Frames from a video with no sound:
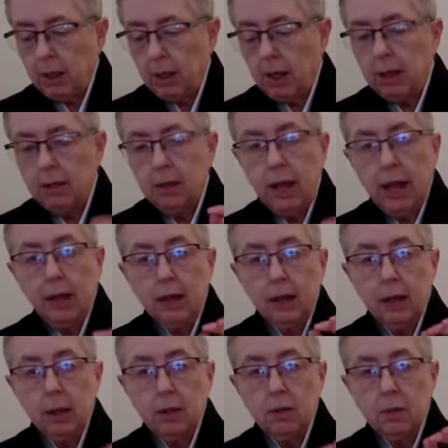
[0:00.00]
and
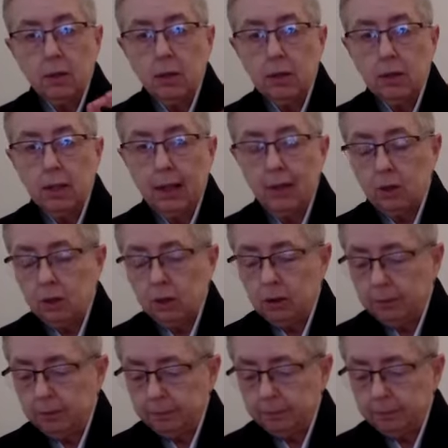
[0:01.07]
that is intention.